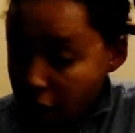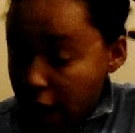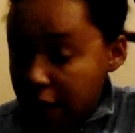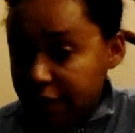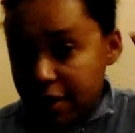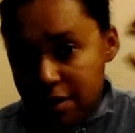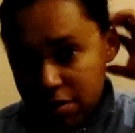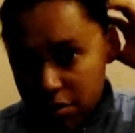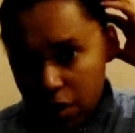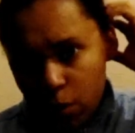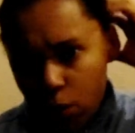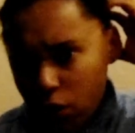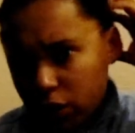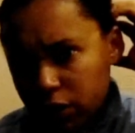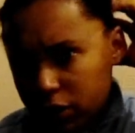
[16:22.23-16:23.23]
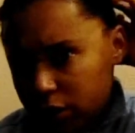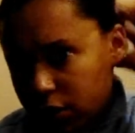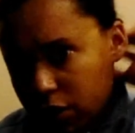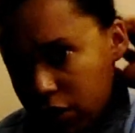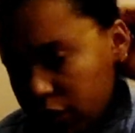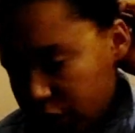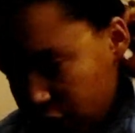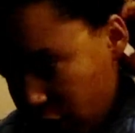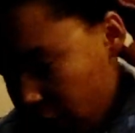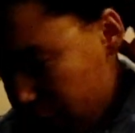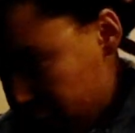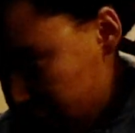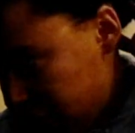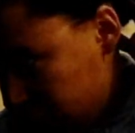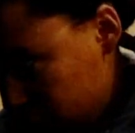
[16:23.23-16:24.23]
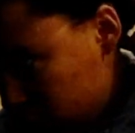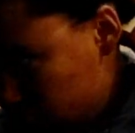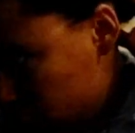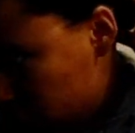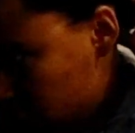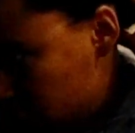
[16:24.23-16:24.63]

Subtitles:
And then someone that I think